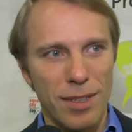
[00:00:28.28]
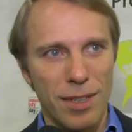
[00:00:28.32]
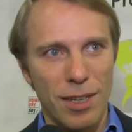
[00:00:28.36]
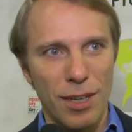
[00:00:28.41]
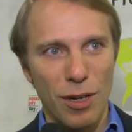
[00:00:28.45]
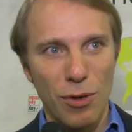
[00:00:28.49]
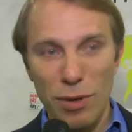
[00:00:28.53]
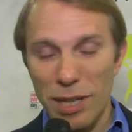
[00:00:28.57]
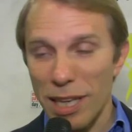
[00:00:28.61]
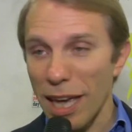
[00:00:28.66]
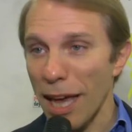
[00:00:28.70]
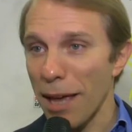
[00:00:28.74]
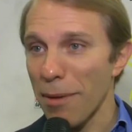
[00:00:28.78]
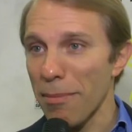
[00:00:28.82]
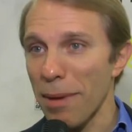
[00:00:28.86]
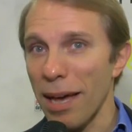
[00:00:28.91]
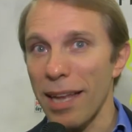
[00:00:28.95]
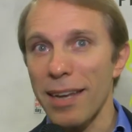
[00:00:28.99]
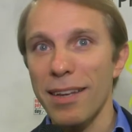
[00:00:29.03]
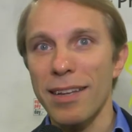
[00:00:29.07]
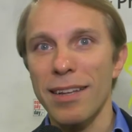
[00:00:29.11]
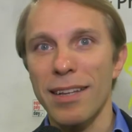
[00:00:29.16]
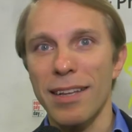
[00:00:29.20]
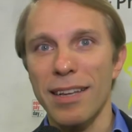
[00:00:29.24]
who came
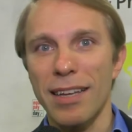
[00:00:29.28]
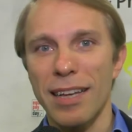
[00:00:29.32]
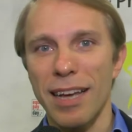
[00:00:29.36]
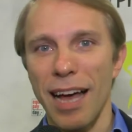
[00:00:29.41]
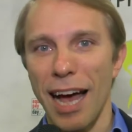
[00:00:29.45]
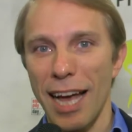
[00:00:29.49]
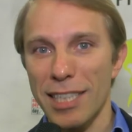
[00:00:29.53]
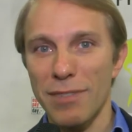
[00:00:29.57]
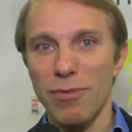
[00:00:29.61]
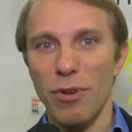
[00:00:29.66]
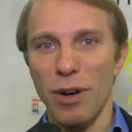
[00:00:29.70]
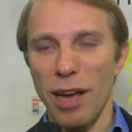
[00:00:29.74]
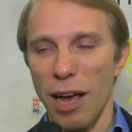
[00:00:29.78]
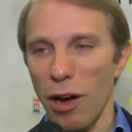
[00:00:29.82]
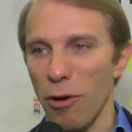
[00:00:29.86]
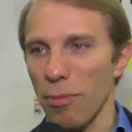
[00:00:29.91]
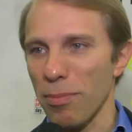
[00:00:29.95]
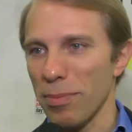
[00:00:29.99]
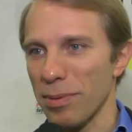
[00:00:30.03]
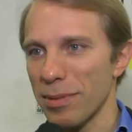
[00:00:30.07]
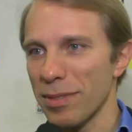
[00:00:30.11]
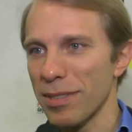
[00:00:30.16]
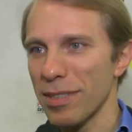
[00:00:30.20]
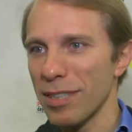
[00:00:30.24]
and asked for
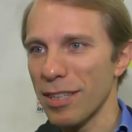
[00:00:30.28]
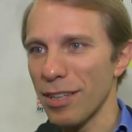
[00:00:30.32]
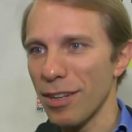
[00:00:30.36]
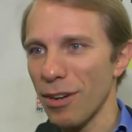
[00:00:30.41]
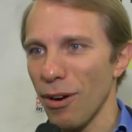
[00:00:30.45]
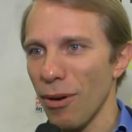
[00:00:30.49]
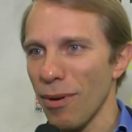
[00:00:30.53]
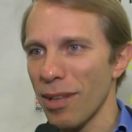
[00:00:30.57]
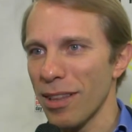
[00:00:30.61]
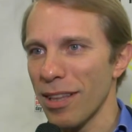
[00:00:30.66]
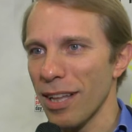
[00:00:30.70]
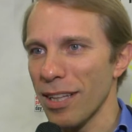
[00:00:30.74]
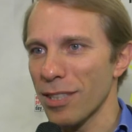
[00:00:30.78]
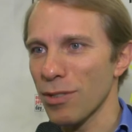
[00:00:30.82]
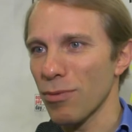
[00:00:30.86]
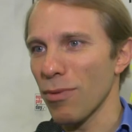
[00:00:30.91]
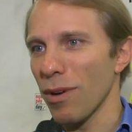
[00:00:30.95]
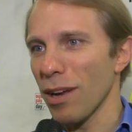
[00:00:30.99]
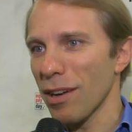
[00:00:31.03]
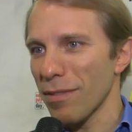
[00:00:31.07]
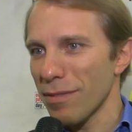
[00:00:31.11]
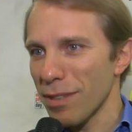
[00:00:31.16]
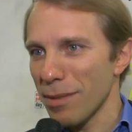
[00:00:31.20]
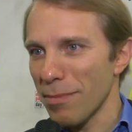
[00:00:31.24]
help. You know, and that's
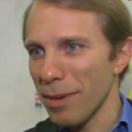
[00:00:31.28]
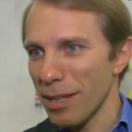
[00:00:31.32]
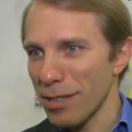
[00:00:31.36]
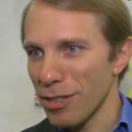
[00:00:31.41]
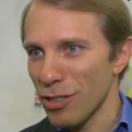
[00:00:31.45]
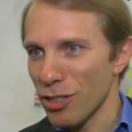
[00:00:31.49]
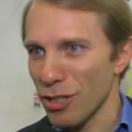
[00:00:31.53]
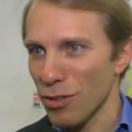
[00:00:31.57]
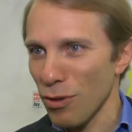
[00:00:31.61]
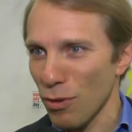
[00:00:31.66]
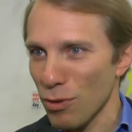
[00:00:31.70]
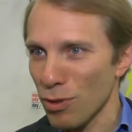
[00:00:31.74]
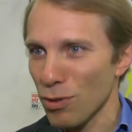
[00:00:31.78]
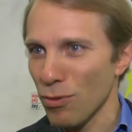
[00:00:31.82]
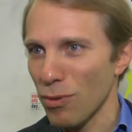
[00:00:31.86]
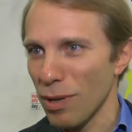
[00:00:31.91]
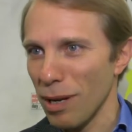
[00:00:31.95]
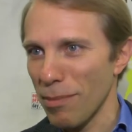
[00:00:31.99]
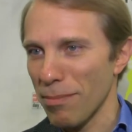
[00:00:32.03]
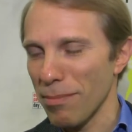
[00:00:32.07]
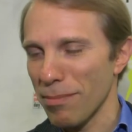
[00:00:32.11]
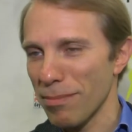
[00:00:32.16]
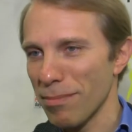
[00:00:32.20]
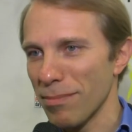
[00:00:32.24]
one of the messages also
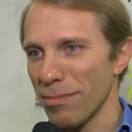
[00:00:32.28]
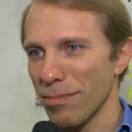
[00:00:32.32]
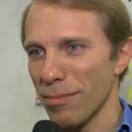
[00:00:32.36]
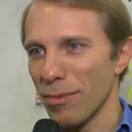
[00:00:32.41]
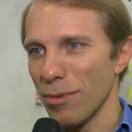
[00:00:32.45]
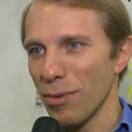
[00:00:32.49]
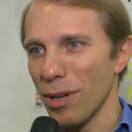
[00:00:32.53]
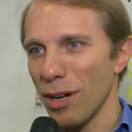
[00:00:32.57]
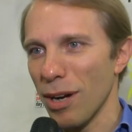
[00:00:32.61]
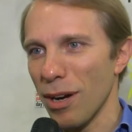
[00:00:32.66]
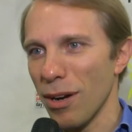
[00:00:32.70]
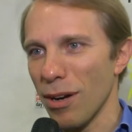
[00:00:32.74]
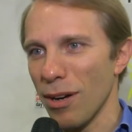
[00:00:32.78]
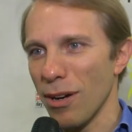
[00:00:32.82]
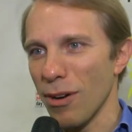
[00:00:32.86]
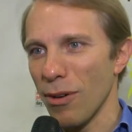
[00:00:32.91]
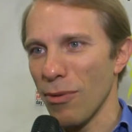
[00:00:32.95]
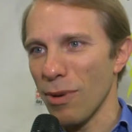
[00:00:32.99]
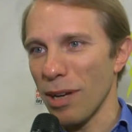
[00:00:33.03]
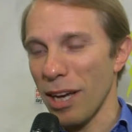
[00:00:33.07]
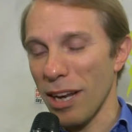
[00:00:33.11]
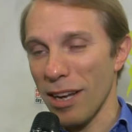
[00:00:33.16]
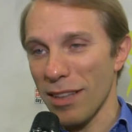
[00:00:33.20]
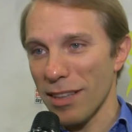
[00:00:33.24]
i
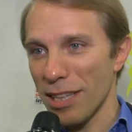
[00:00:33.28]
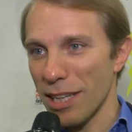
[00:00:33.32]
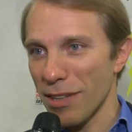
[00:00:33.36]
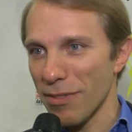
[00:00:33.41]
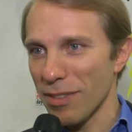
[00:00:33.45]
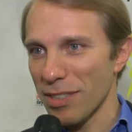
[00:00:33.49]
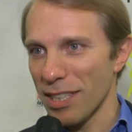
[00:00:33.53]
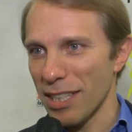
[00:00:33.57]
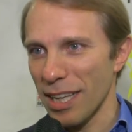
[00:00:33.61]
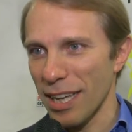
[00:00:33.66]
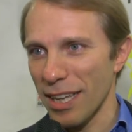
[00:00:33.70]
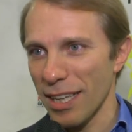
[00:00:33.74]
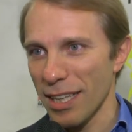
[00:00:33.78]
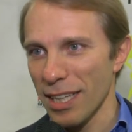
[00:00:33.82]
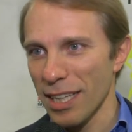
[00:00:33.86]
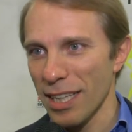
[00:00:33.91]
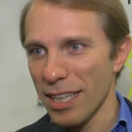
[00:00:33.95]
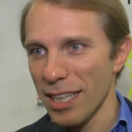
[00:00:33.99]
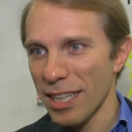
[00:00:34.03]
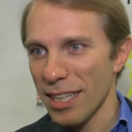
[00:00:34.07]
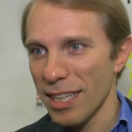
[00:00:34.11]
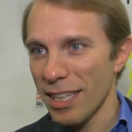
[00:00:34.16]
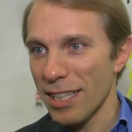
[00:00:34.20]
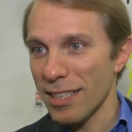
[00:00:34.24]
we're gonna deliver today
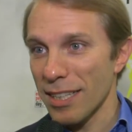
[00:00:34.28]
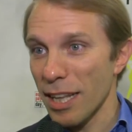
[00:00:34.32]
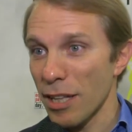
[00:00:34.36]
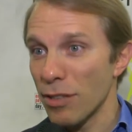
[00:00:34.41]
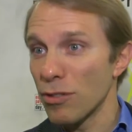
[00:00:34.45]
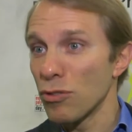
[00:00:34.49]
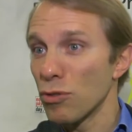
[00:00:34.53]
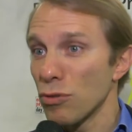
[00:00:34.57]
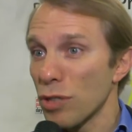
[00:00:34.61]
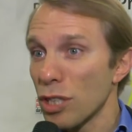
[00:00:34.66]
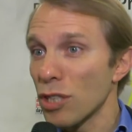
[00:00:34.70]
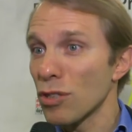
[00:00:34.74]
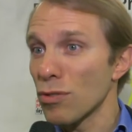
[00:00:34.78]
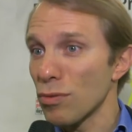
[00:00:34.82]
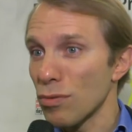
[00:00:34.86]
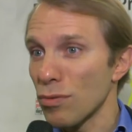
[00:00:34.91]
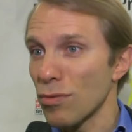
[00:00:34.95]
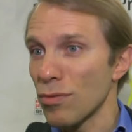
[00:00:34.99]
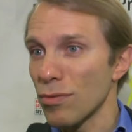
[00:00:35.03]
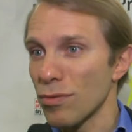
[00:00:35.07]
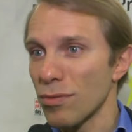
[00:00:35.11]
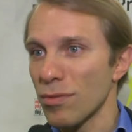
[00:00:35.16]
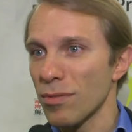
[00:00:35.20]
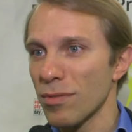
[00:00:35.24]
is that you need
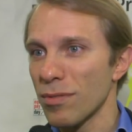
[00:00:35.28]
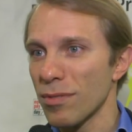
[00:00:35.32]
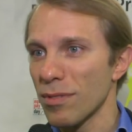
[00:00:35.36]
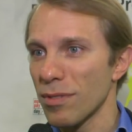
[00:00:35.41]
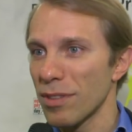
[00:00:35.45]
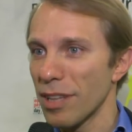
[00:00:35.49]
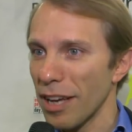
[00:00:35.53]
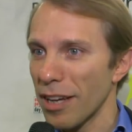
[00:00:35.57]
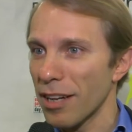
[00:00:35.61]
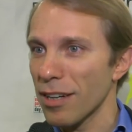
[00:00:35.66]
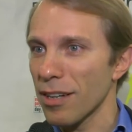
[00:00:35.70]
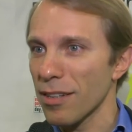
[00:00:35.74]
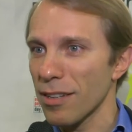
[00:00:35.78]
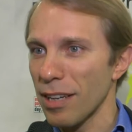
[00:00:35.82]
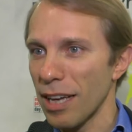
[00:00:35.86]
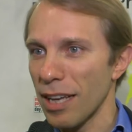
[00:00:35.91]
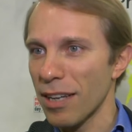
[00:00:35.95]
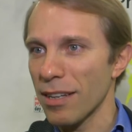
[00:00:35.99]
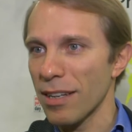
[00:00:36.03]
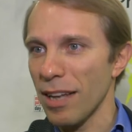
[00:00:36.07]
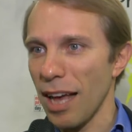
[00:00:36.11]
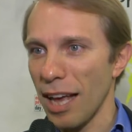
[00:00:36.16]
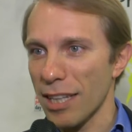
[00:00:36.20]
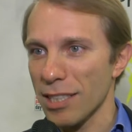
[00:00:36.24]
to there
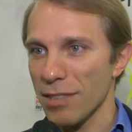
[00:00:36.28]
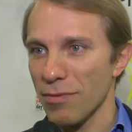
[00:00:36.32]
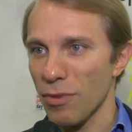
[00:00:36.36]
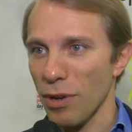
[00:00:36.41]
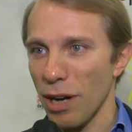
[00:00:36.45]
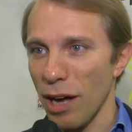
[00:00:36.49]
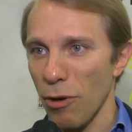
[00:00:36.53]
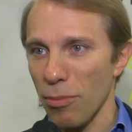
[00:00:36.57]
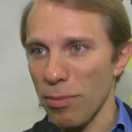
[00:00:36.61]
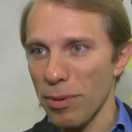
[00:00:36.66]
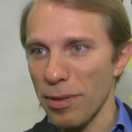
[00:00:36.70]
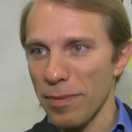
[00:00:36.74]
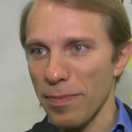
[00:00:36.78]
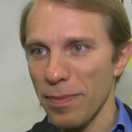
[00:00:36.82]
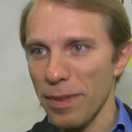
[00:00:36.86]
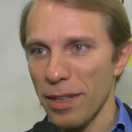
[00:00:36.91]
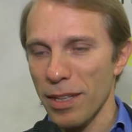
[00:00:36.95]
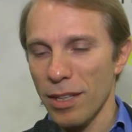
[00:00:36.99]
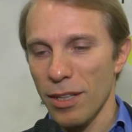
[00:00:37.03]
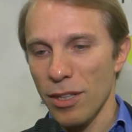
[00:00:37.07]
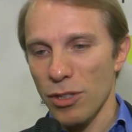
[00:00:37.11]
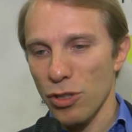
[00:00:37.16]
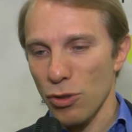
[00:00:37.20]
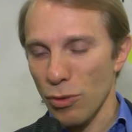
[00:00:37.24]
and ask for help.
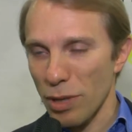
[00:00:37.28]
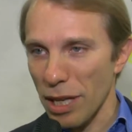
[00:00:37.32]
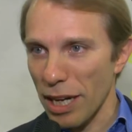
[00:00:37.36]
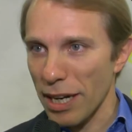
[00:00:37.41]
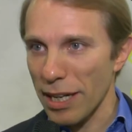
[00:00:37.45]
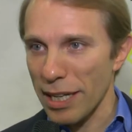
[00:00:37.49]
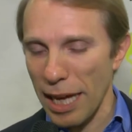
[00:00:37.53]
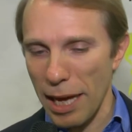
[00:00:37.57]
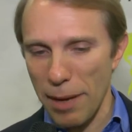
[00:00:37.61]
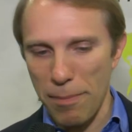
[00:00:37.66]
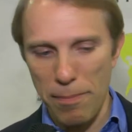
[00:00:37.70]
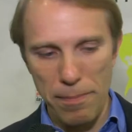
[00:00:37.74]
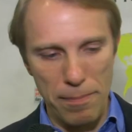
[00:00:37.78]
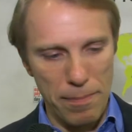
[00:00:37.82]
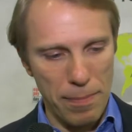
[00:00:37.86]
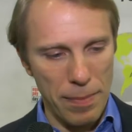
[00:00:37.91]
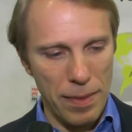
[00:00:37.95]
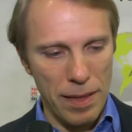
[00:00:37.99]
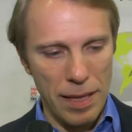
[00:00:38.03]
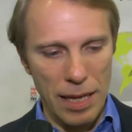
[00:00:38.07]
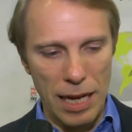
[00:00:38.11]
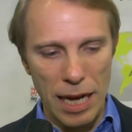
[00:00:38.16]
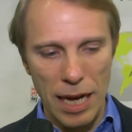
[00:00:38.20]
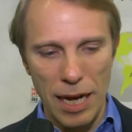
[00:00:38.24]
So Yana came
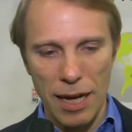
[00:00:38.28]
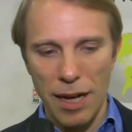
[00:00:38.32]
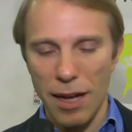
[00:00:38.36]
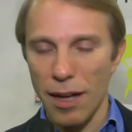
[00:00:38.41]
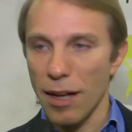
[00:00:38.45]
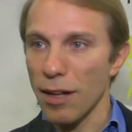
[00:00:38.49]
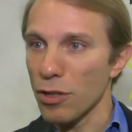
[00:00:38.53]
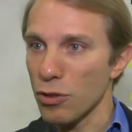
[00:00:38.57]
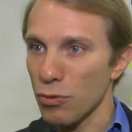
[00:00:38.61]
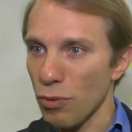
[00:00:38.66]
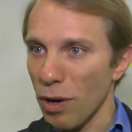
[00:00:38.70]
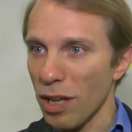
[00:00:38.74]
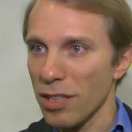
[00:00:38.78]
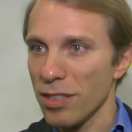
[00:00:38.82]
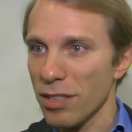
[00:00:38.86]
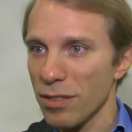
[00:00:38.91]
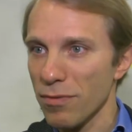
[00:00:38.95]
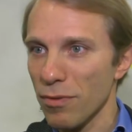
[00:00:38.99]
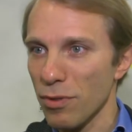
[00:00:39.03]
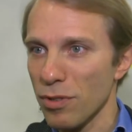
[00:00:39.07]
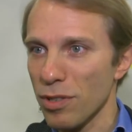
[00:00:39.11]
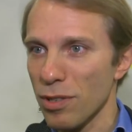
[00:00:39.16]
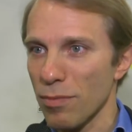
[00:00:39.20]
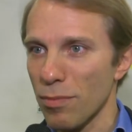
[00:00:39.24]
uh, to us
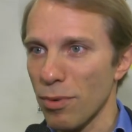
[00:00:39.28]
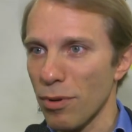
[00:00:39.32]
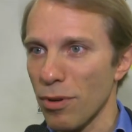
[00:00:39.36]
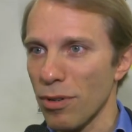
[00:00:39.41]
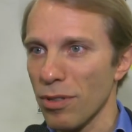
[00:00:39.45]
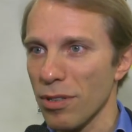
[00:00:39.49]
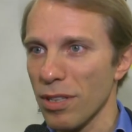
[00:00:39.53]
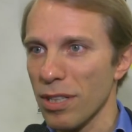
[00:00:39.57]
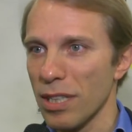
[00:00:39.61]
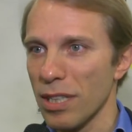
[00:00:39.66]
for support,